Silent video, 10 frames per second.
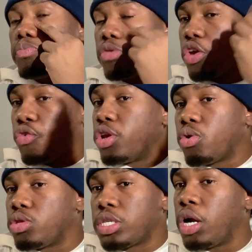The
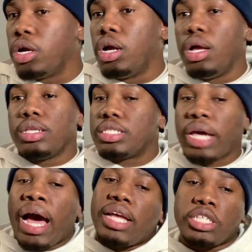critical
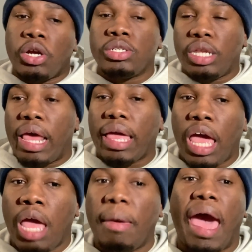tide turns in that
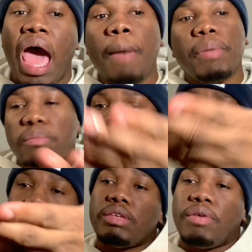game happened
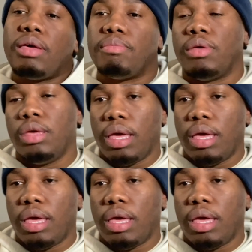because of him.